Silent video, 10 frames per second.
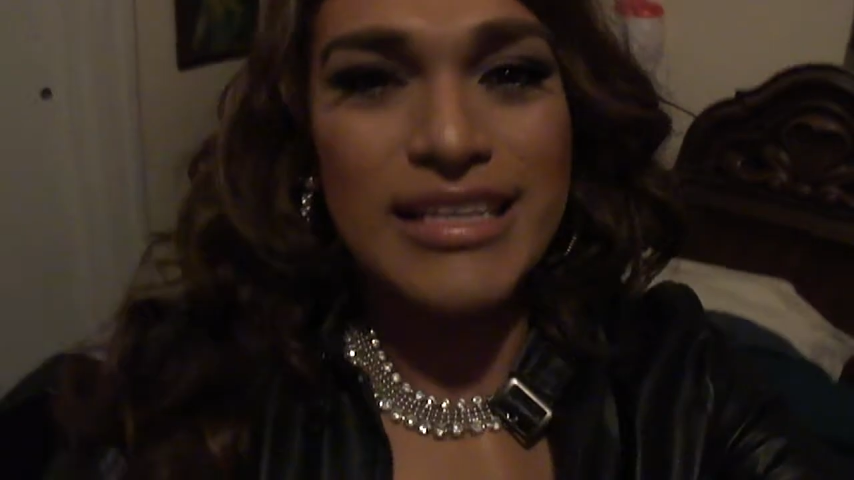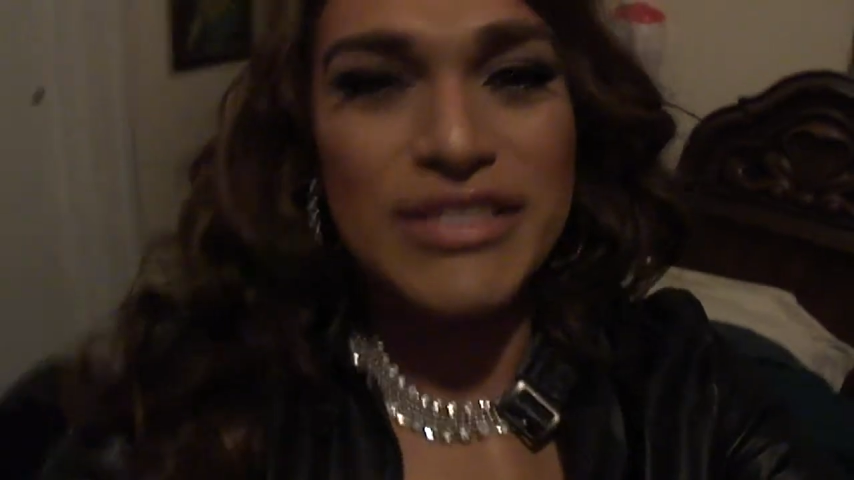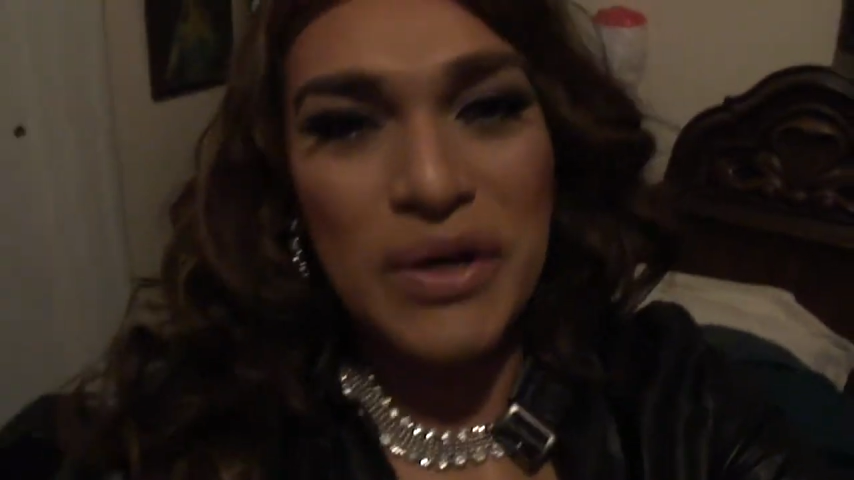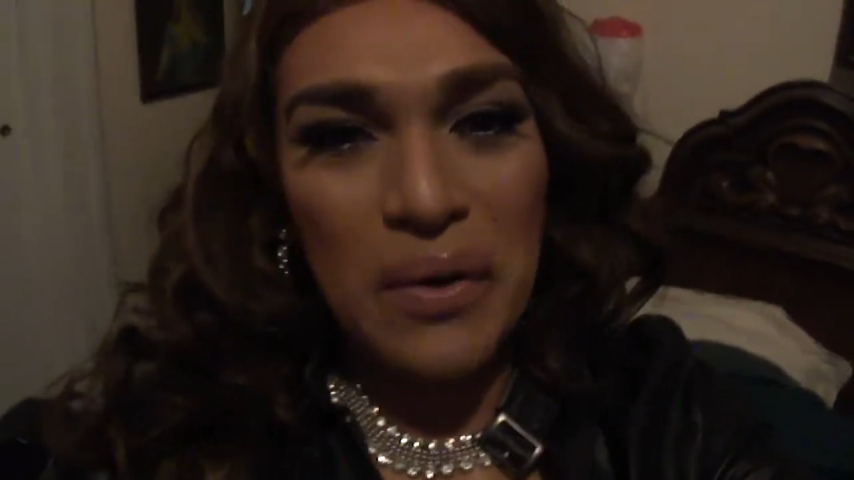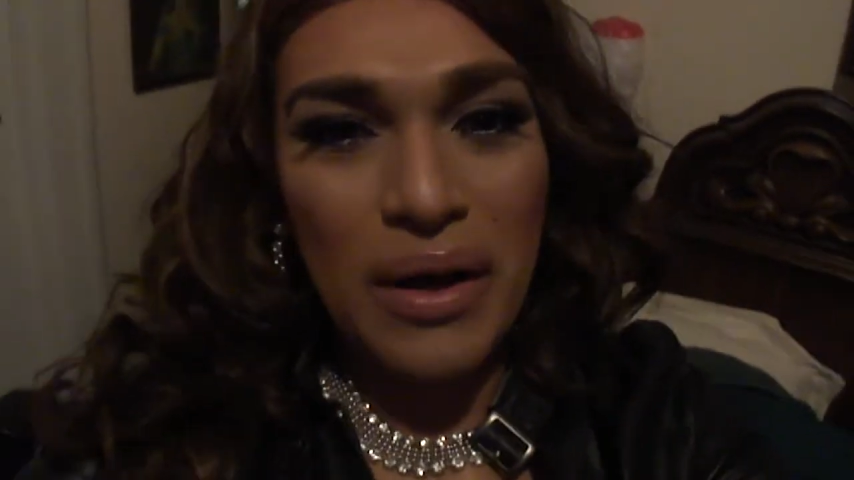
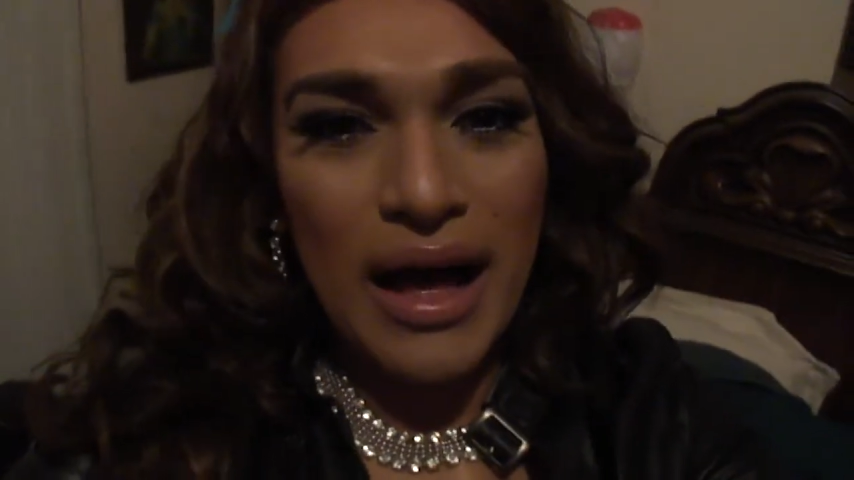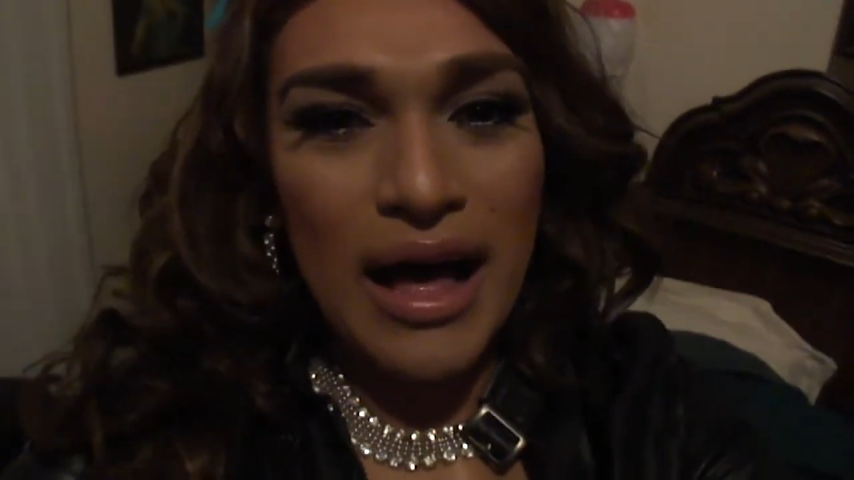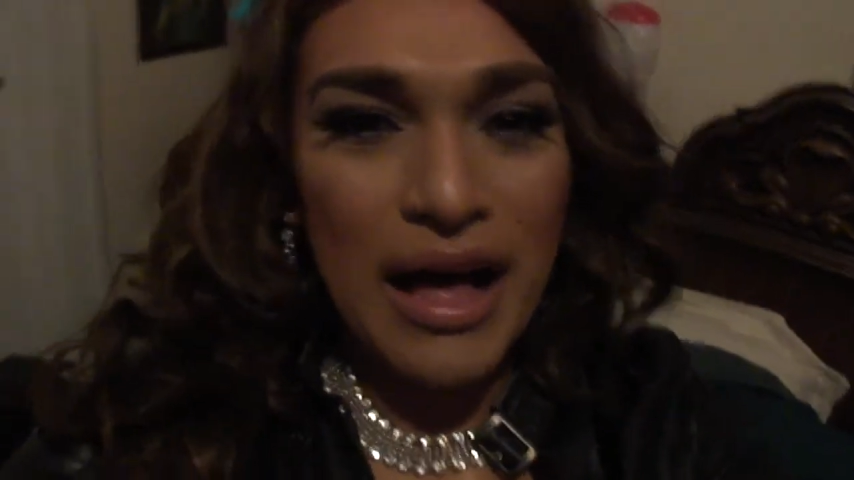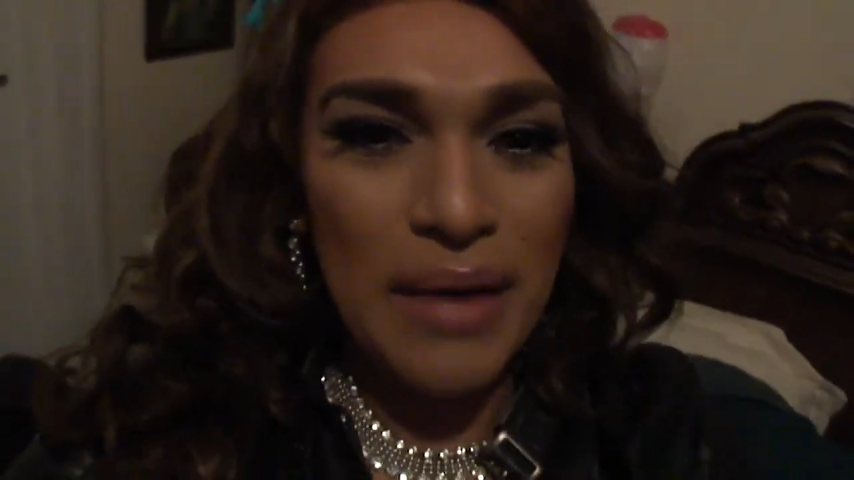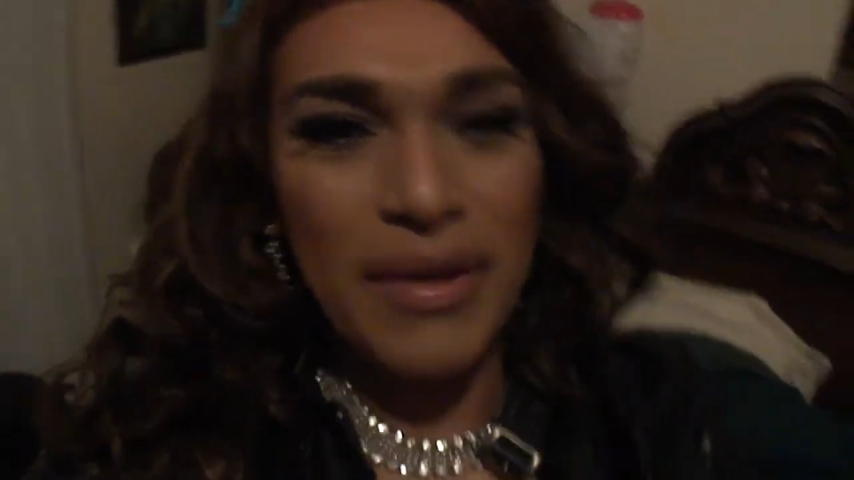So
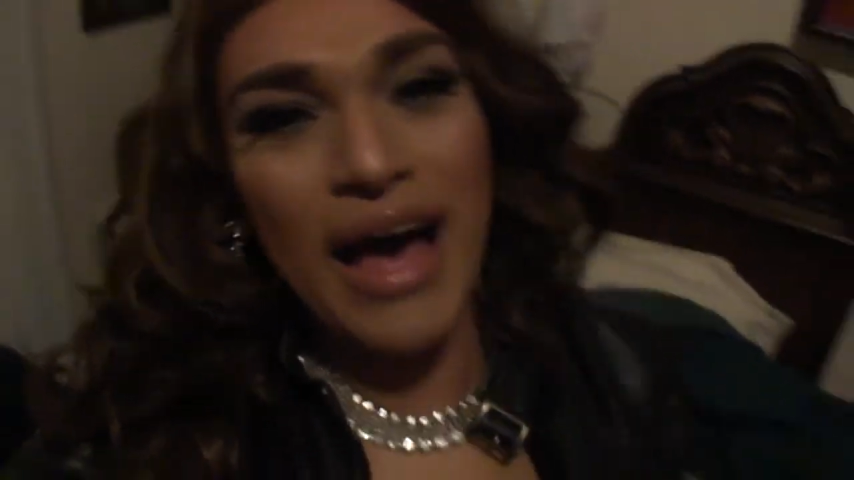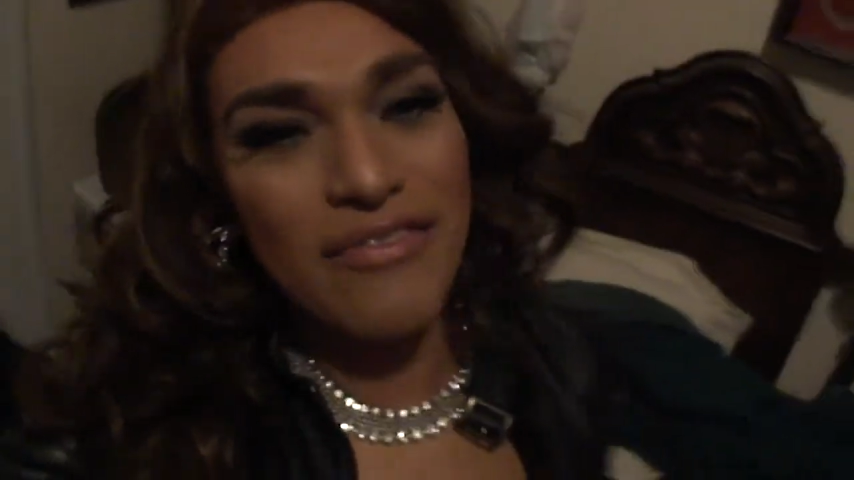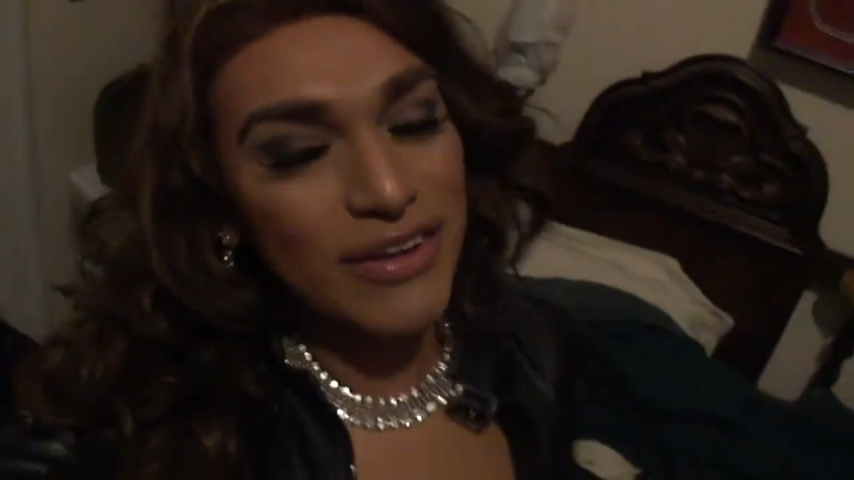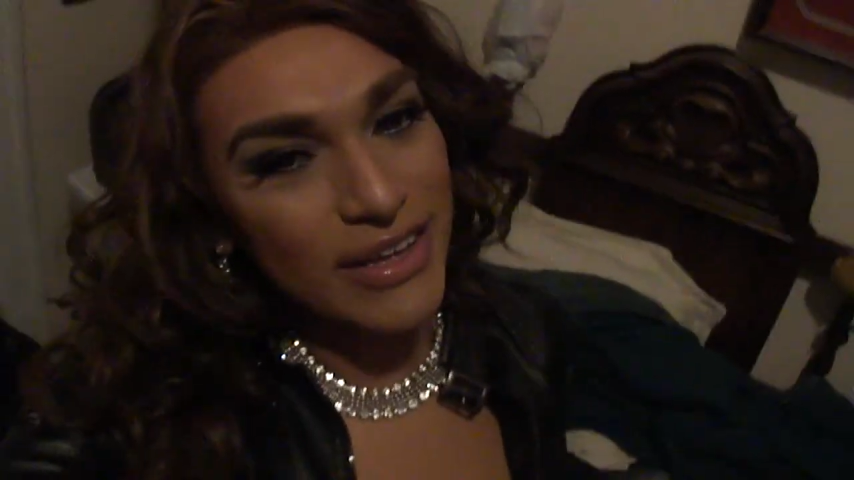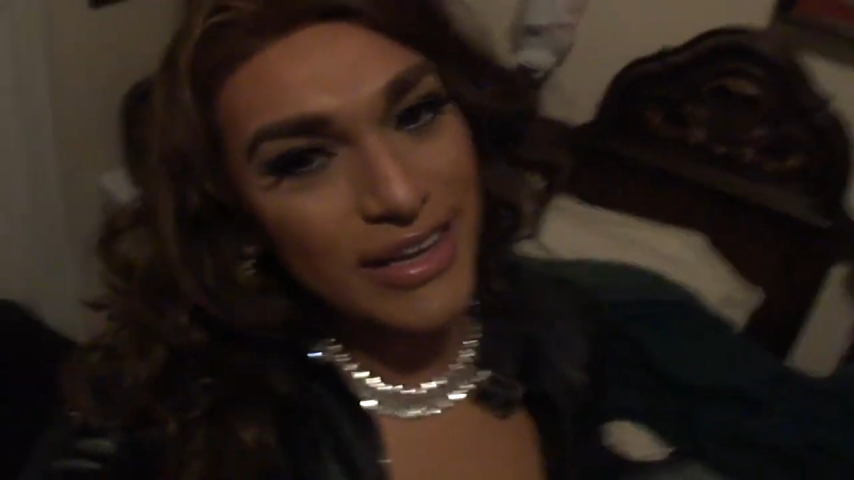um, have
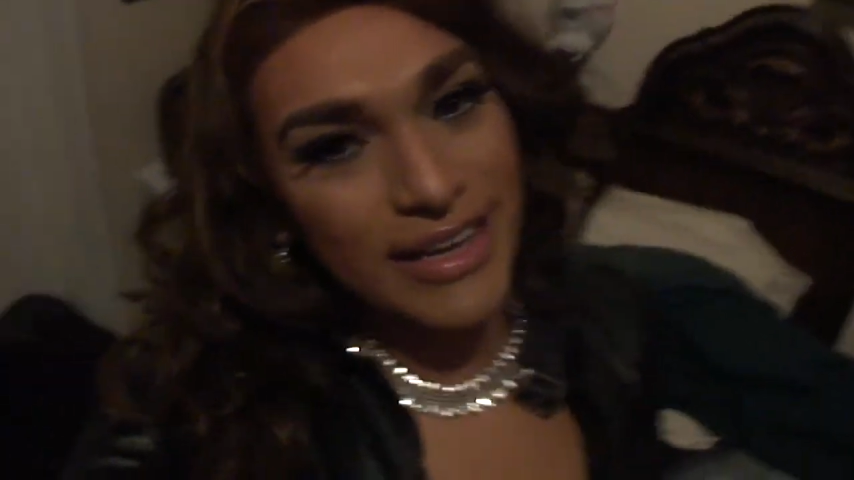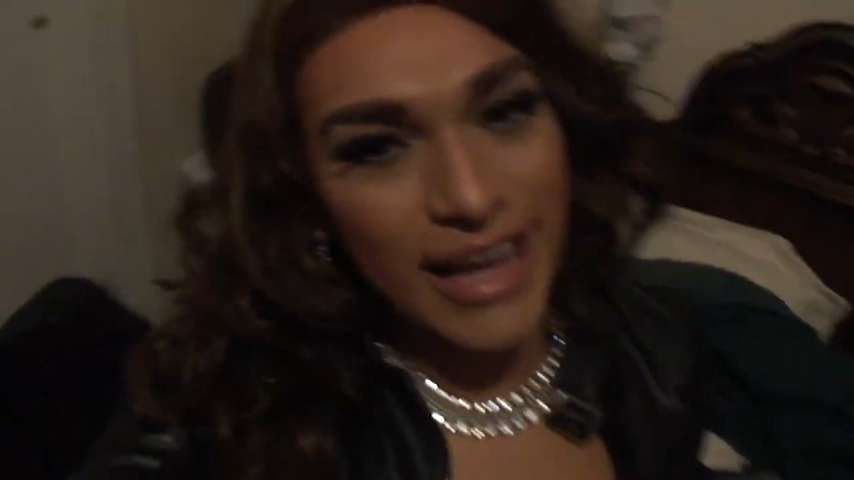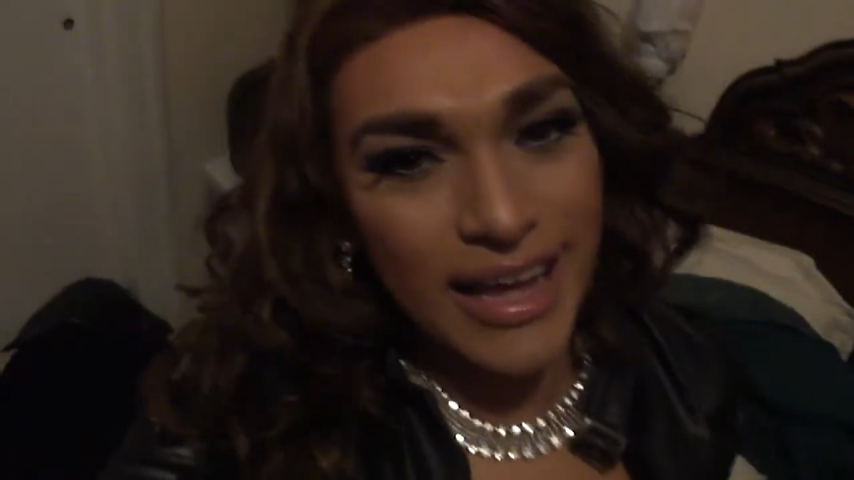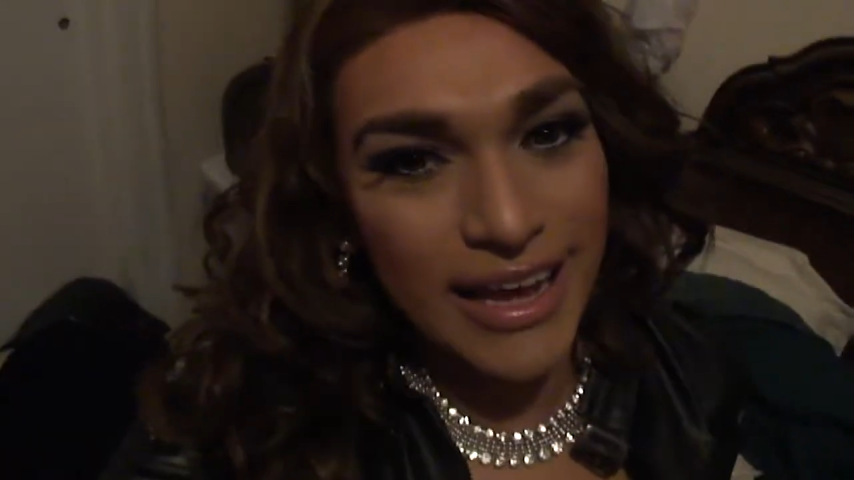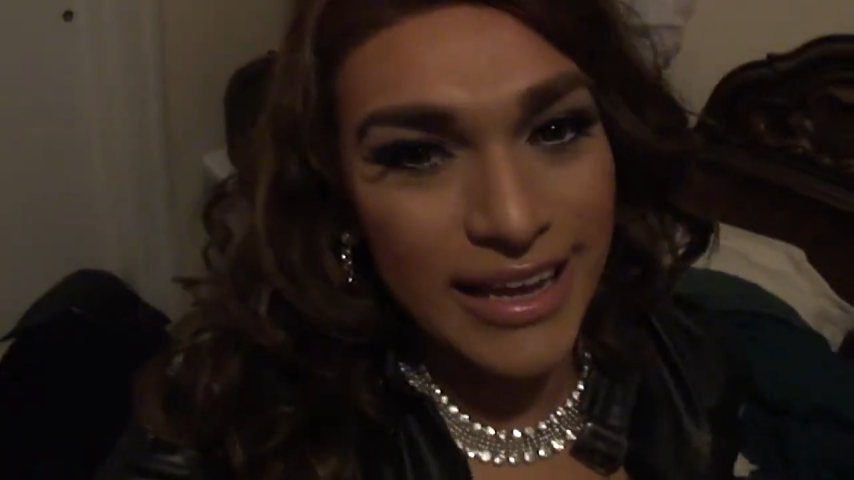a good
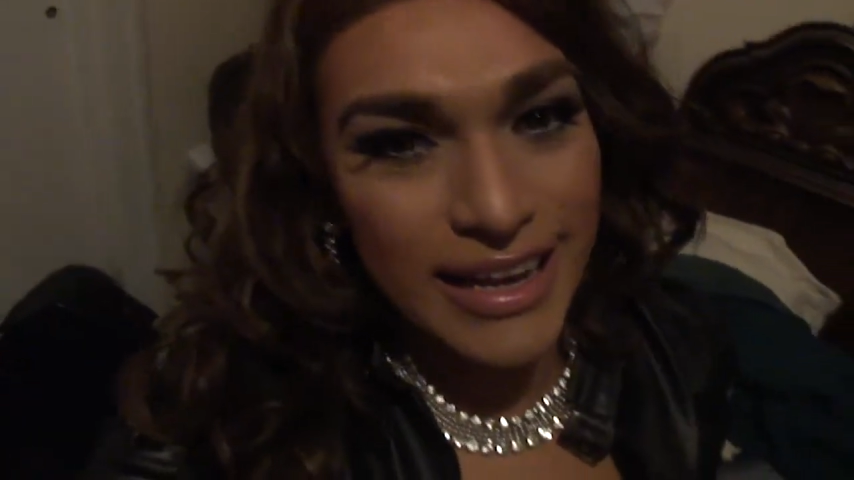night.